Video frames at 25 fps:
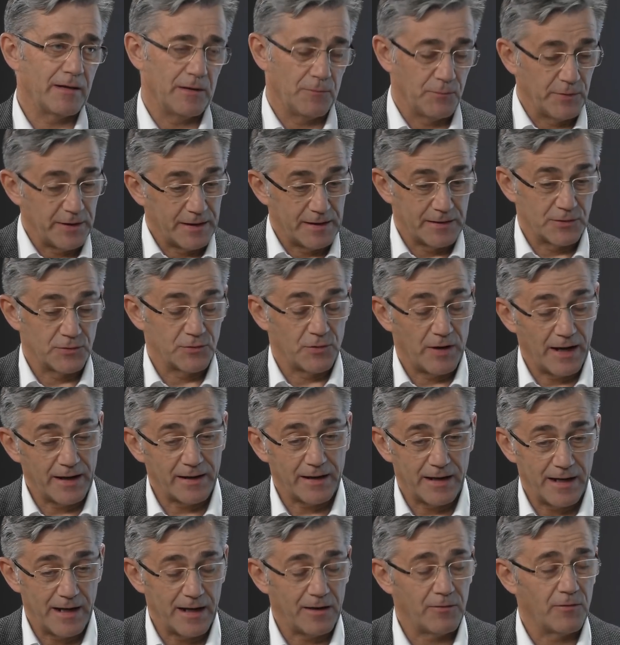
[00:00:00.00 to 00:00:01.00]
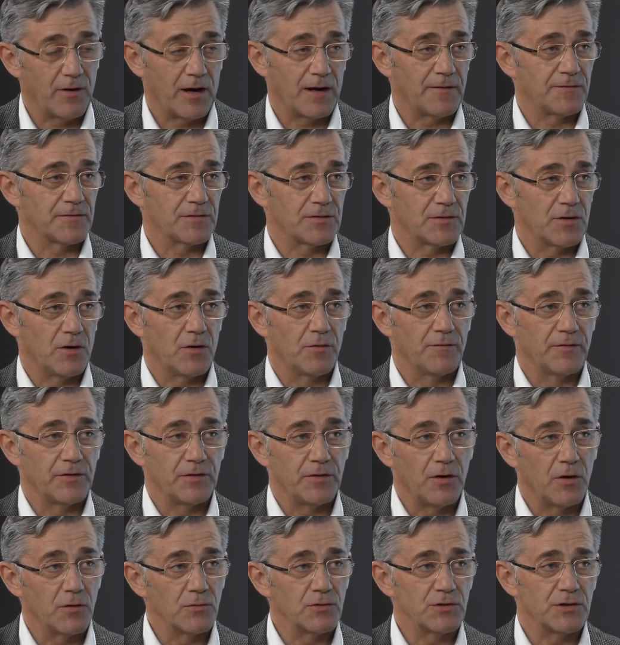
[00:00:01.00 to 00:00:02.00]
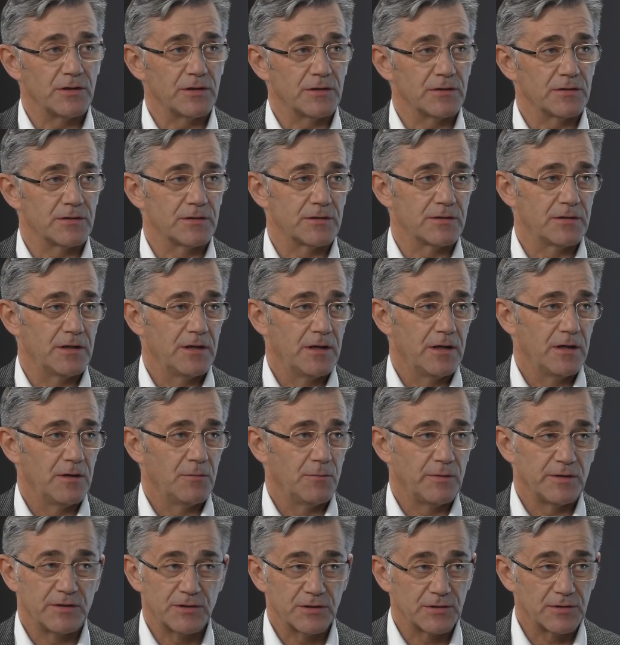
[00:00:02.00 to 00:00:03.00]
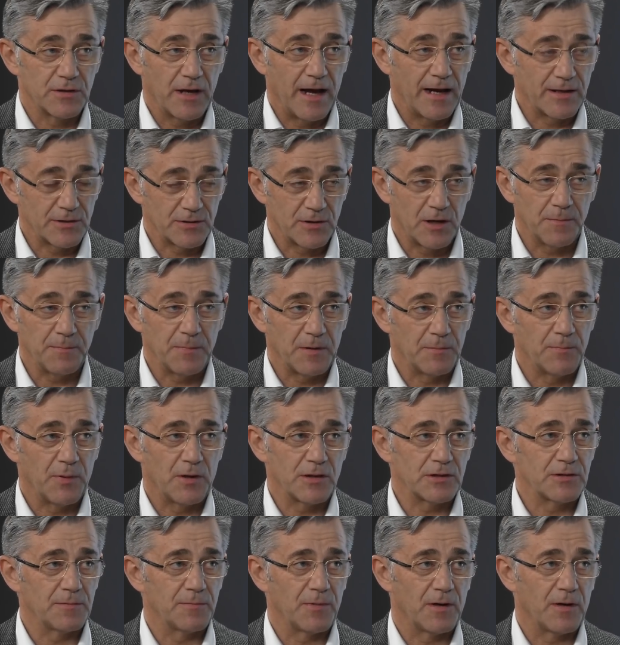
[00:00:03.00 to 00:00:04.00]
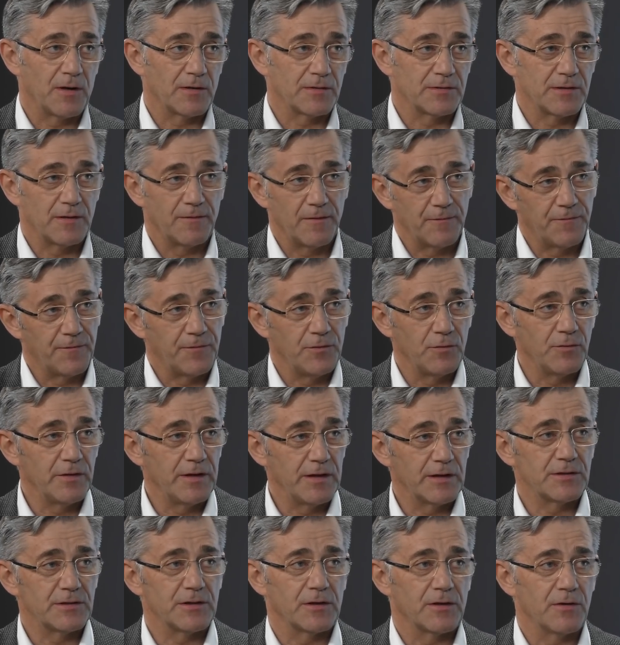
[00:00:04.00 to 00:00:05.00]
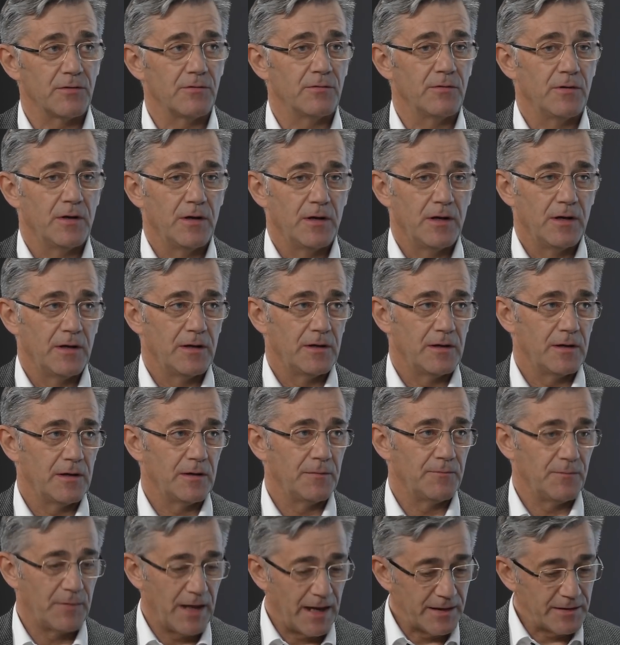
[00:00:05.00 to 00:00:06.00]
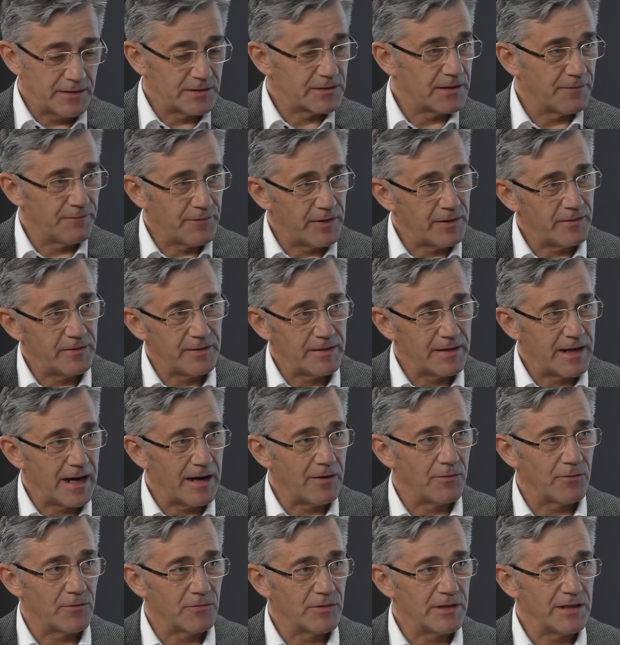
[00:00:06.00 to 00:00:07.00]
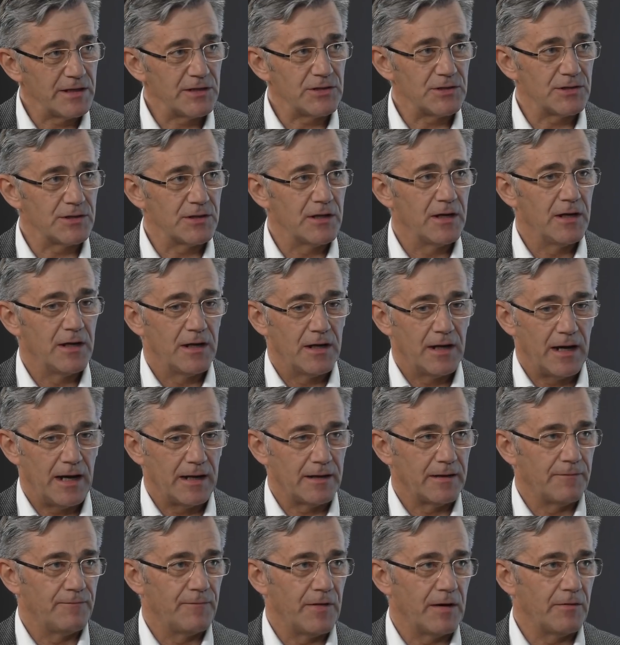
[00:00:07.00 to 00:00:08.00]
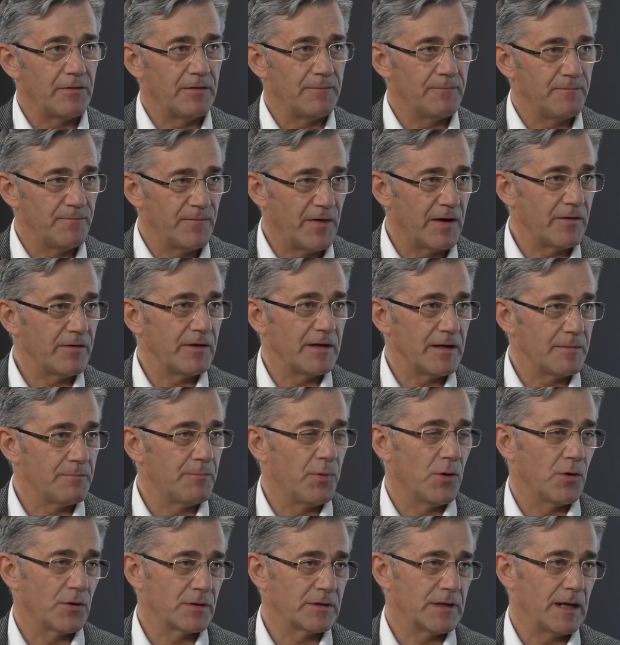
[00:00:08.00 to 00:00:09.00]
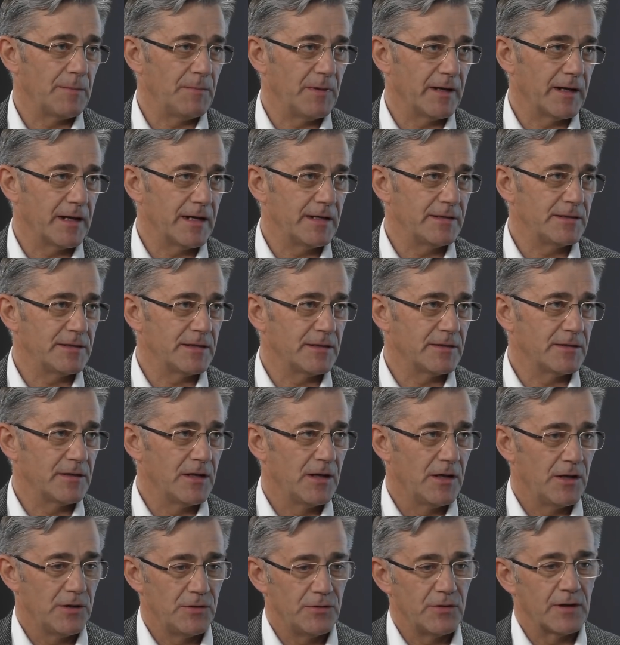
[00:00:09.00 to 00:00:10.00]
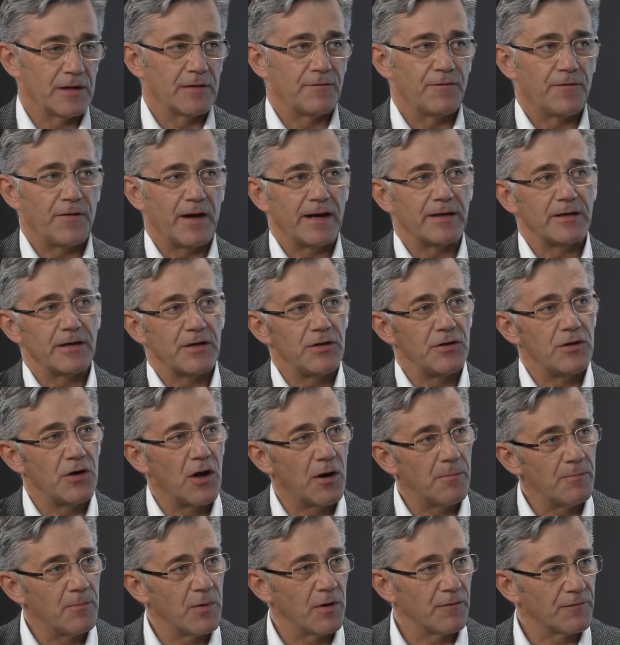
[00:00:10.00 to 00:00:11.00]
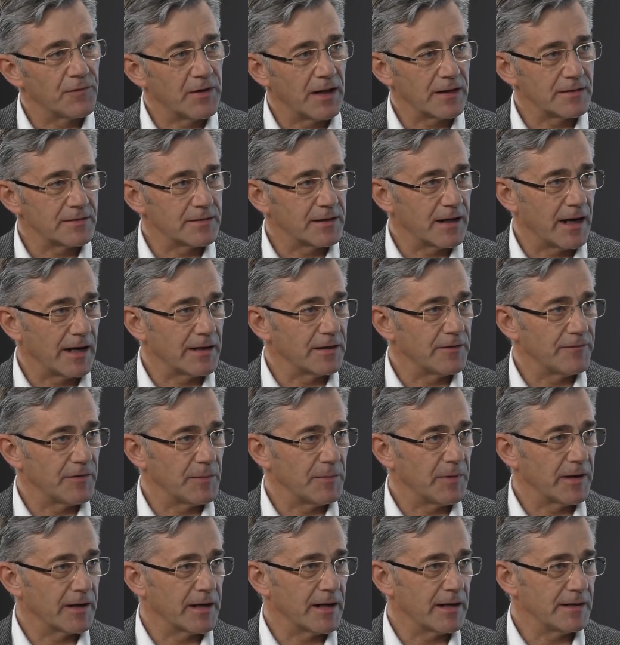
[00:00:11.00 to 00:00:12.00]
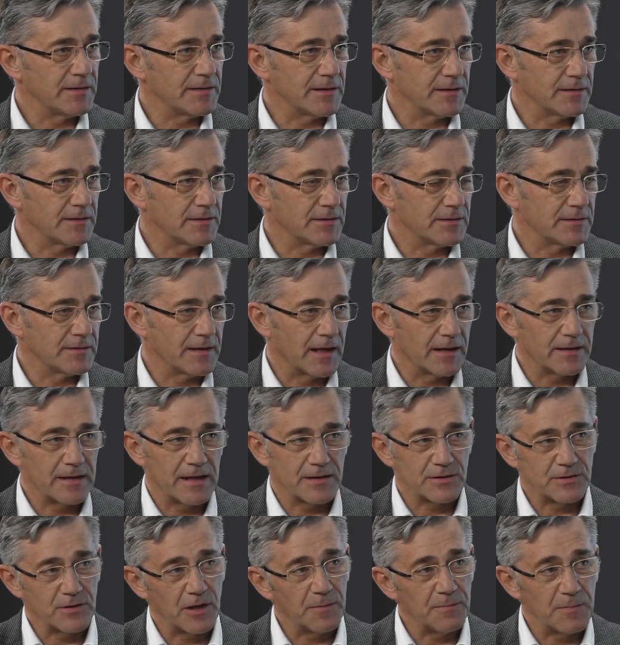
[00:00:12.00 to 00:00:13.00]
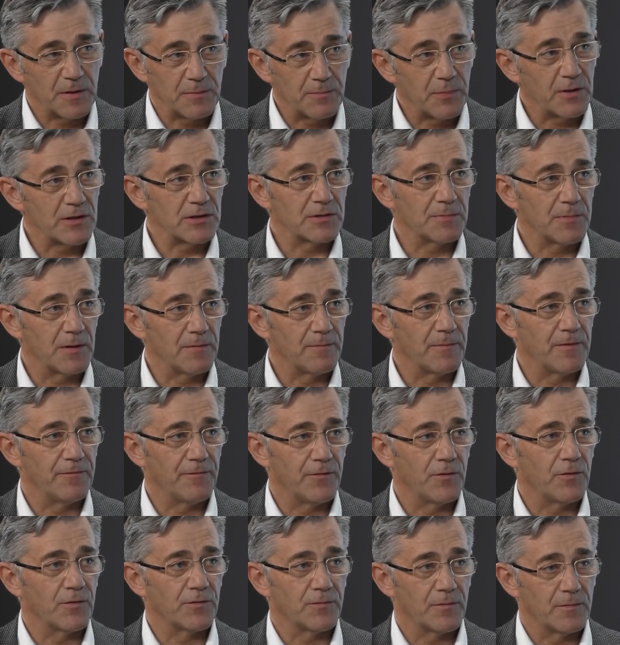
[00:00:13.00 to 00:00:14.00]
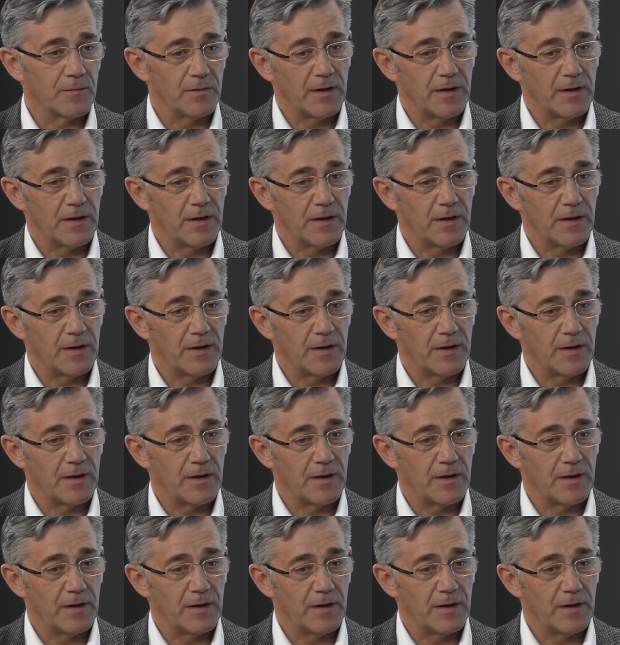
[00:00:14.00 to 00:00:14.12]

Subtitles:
we can track aircraft over the oceans, which has not been possible until a few years ago. That is a very narrow niche and a very, very important application. Yeah. You can find a number of that kind of applications that has not been possible before